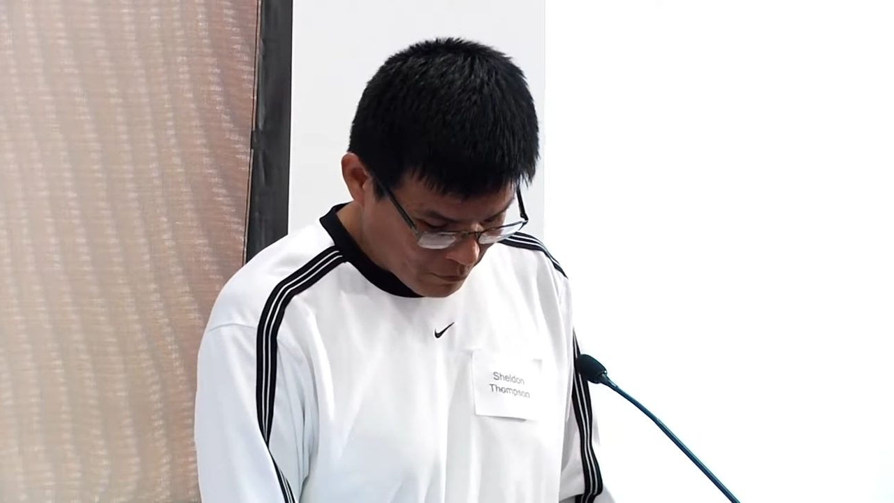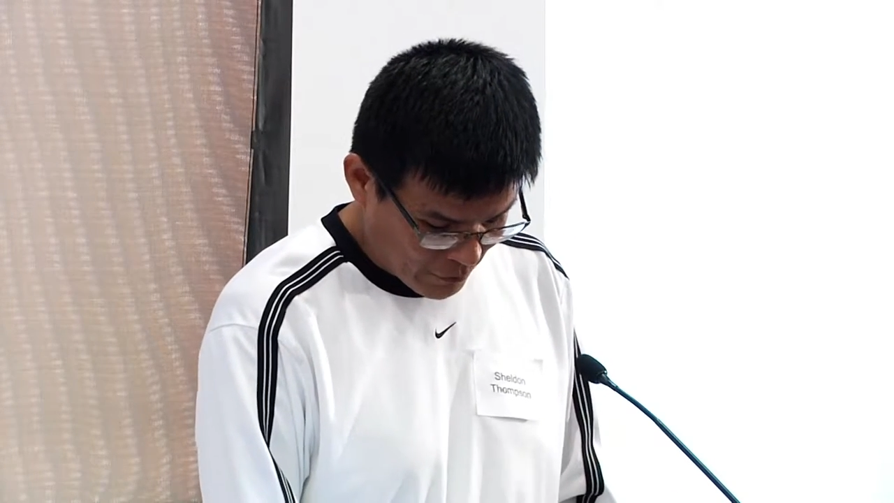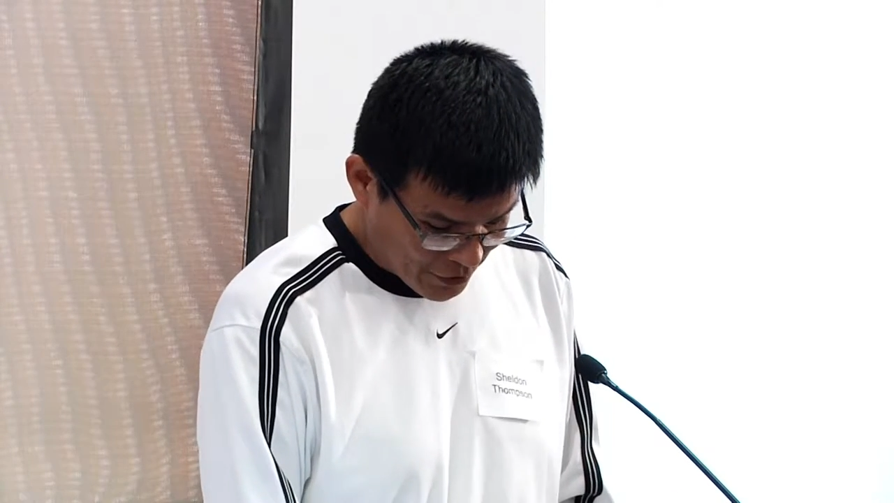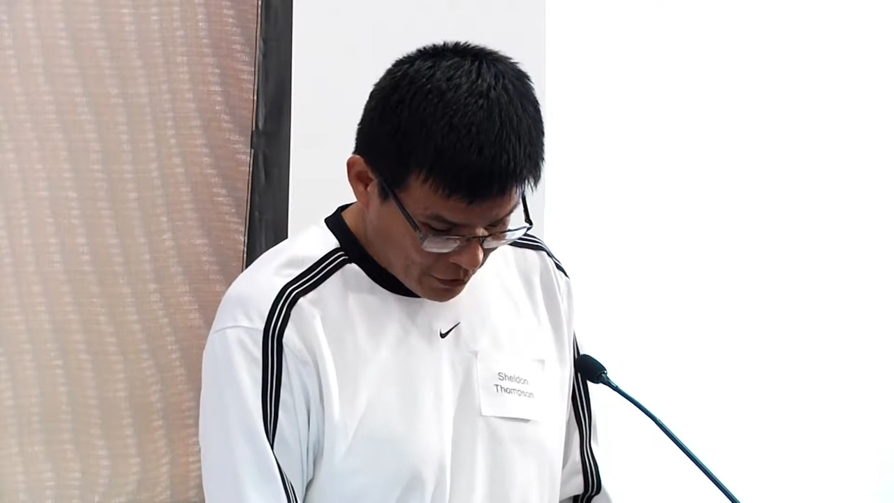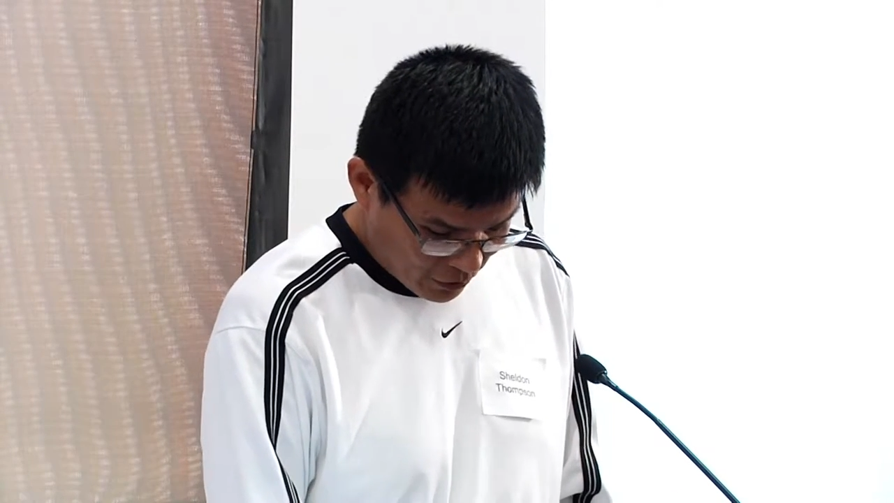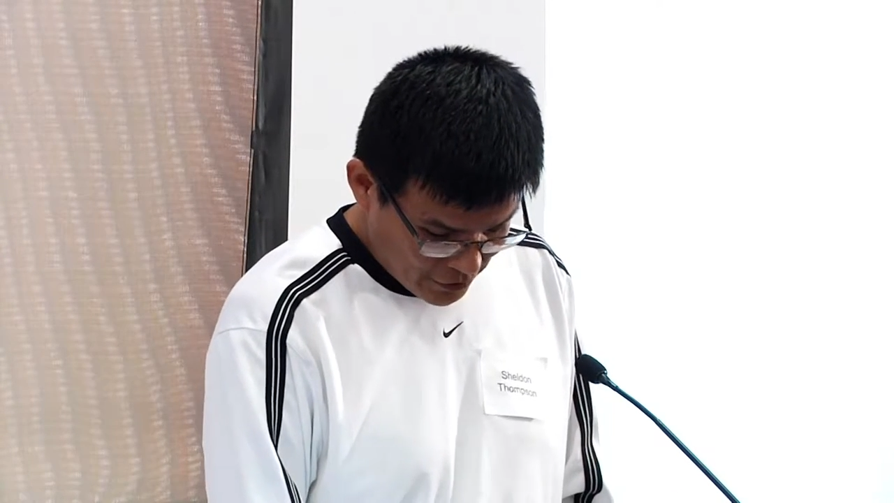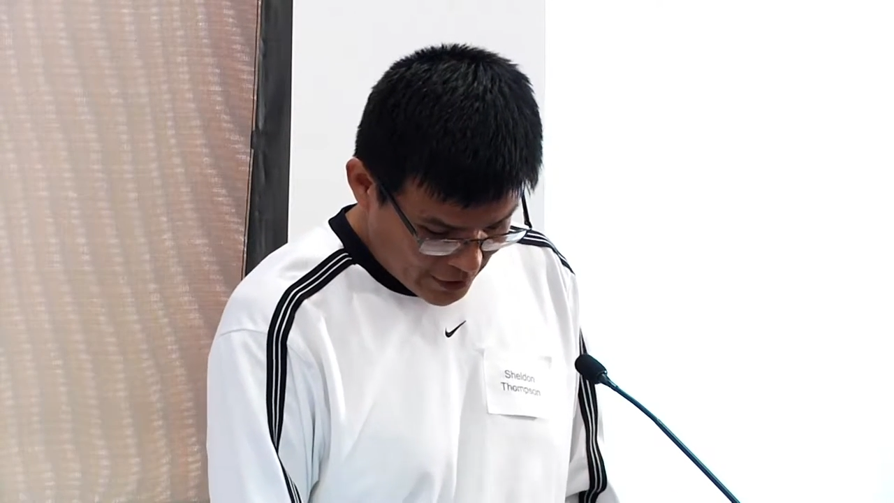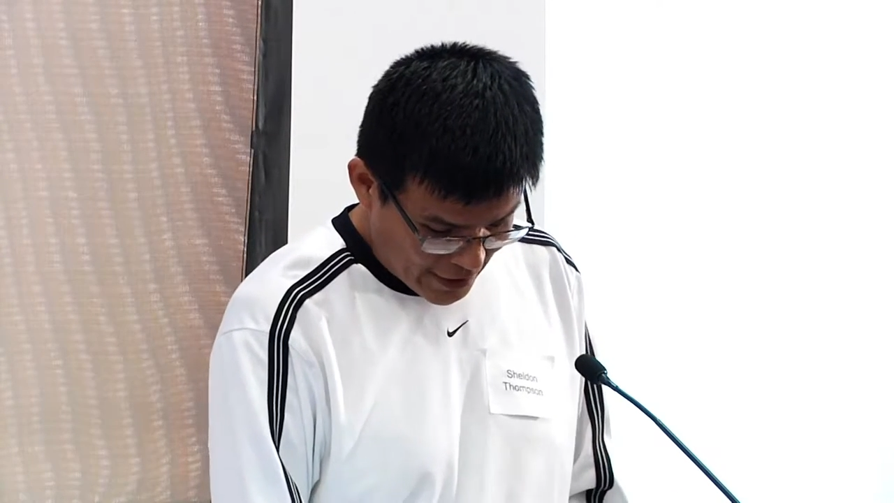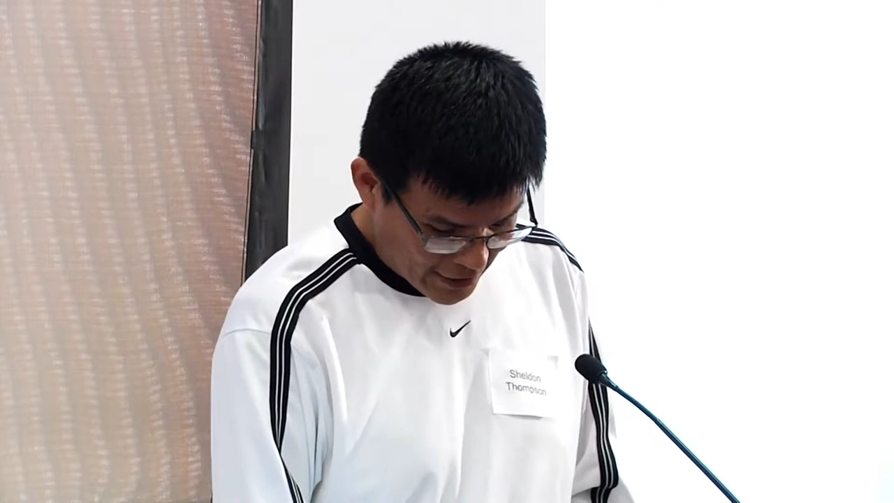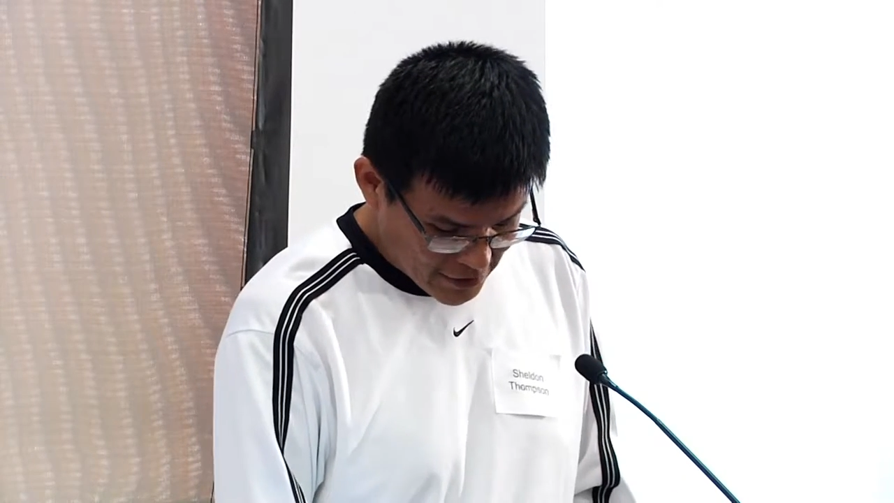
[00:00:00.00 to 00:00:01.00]
My
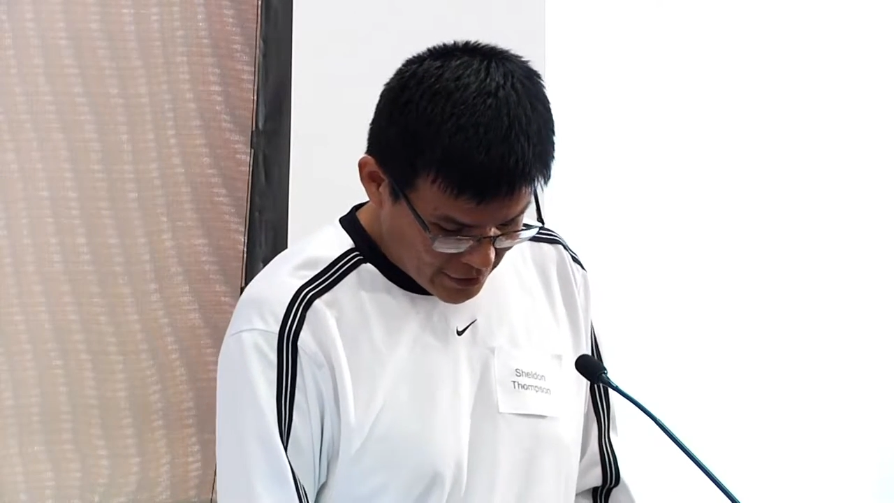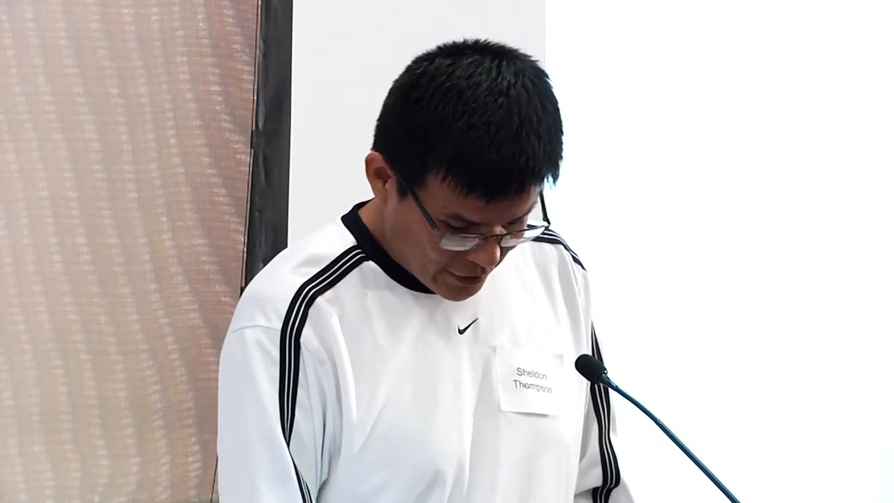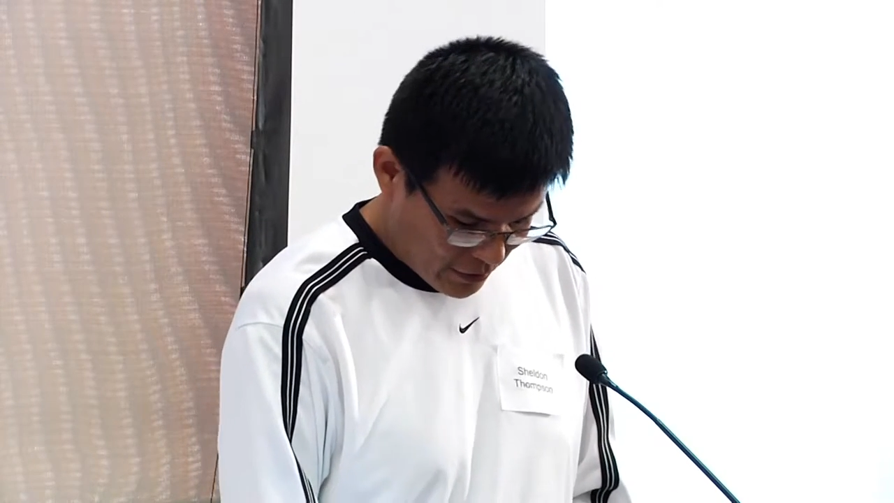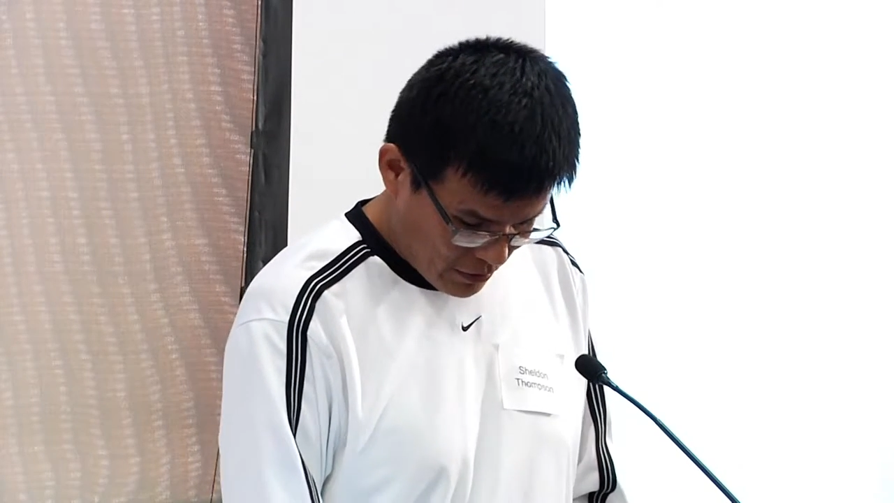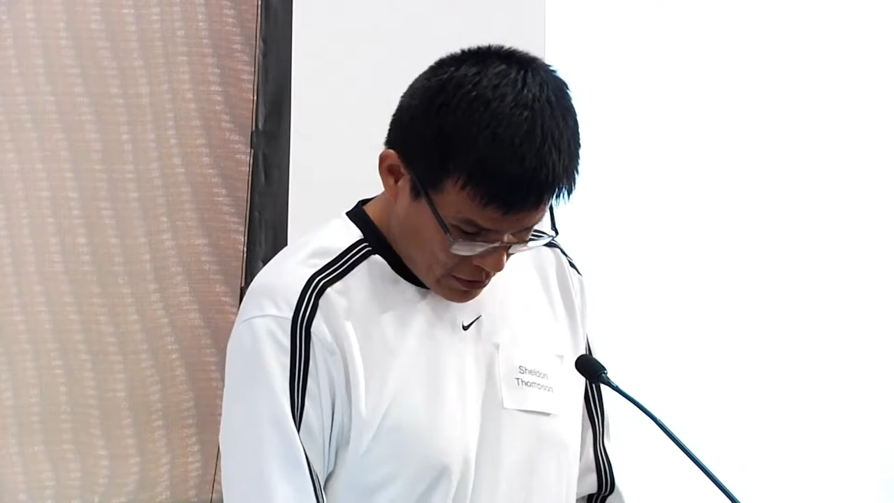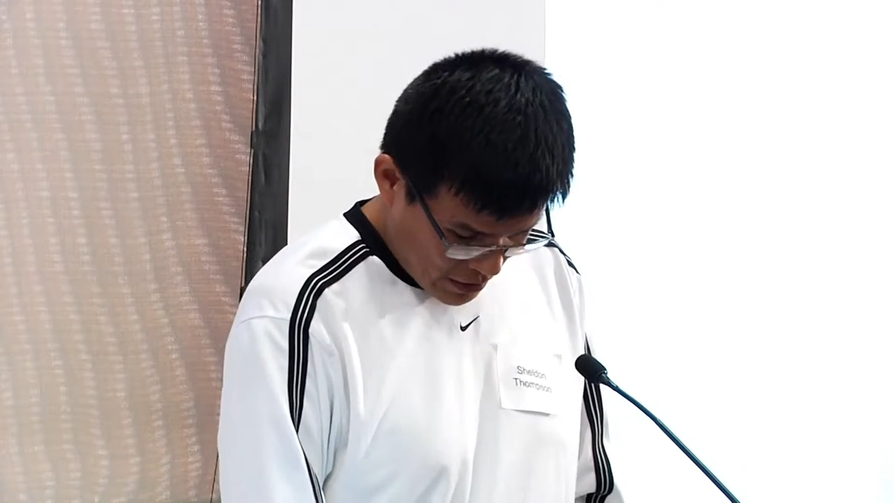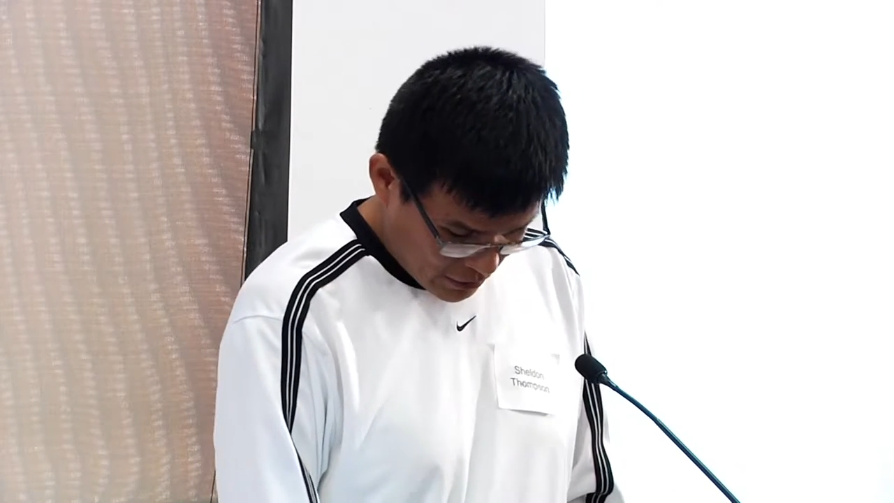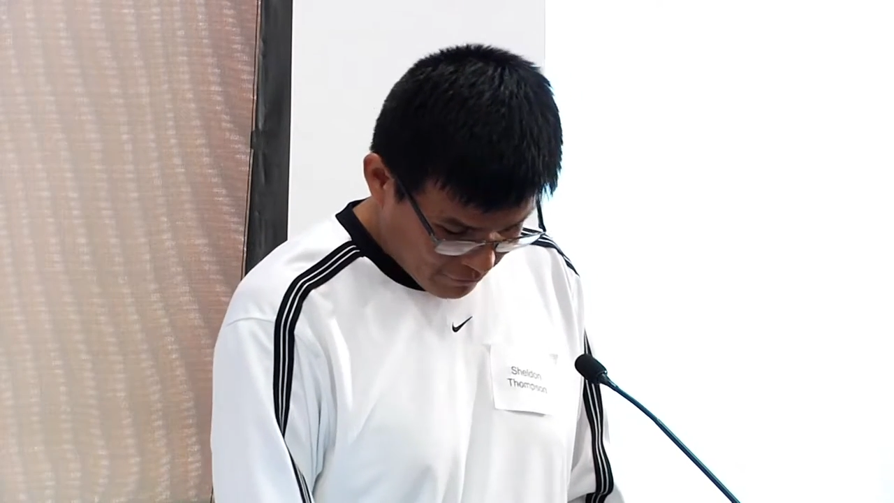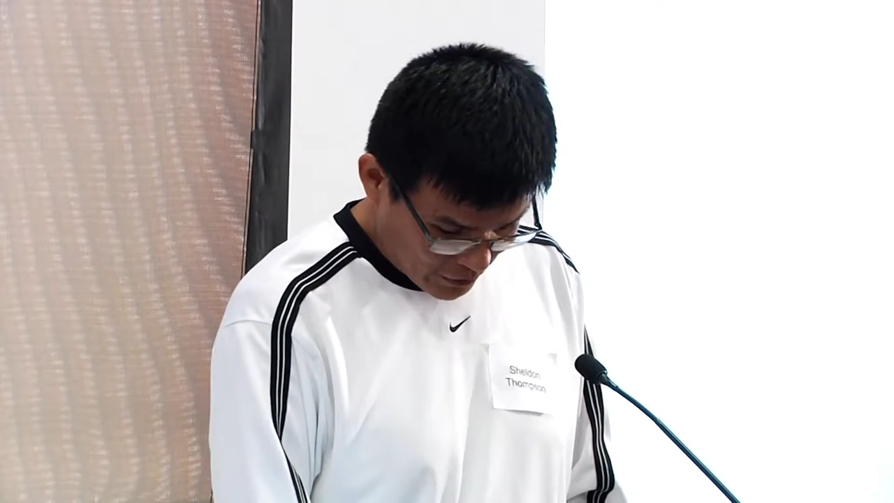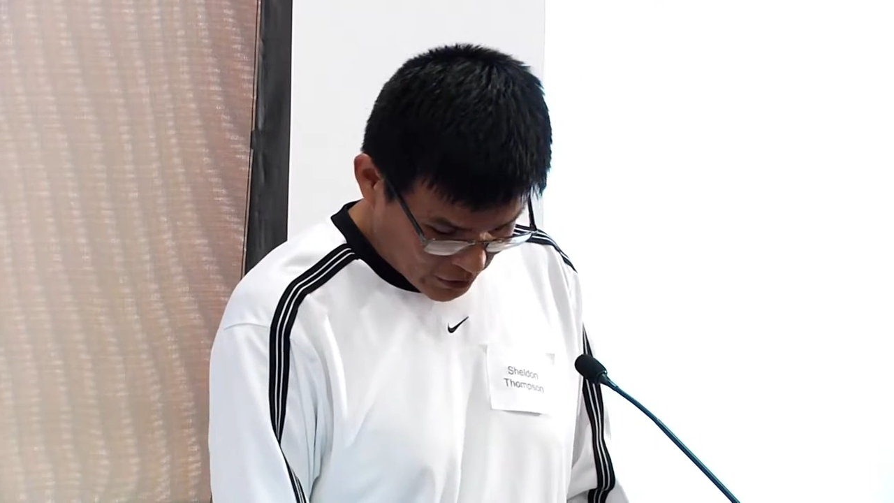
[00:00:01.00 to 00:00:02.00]
gnarly hands
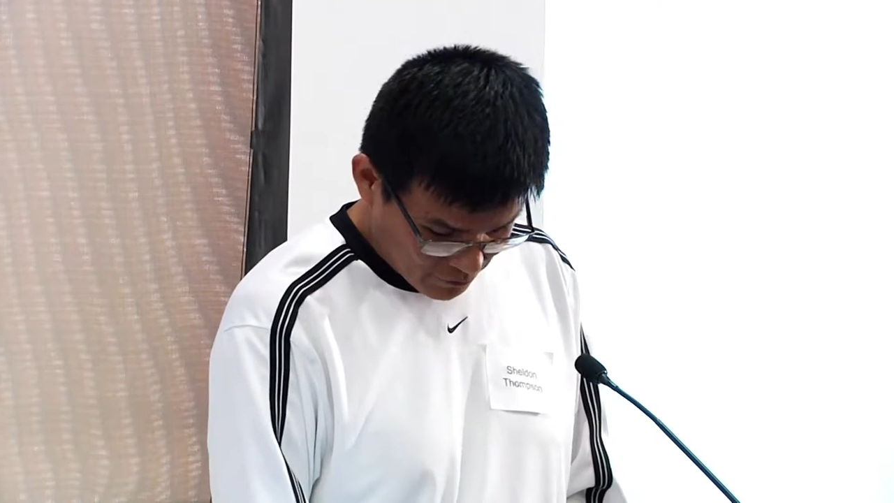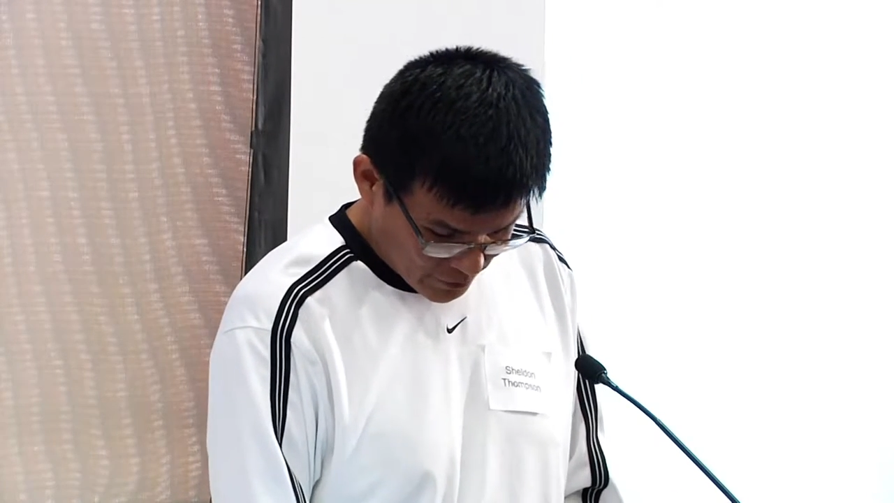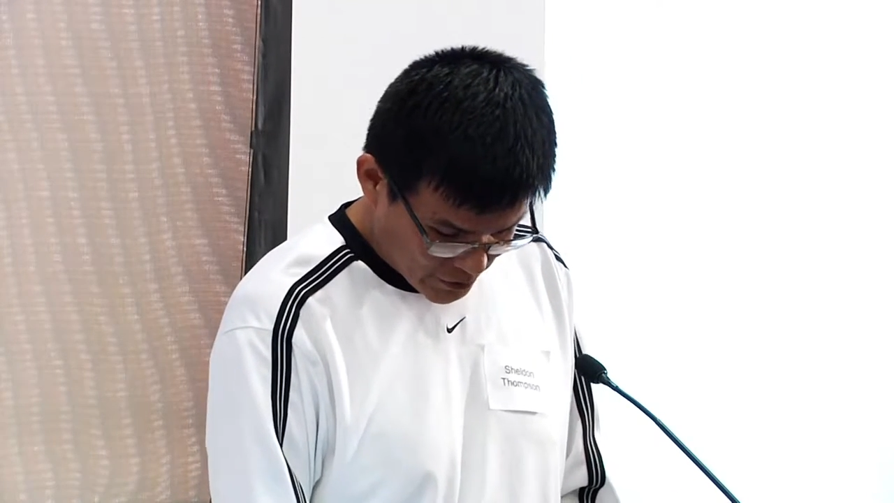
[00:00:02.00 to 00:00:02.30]
envelop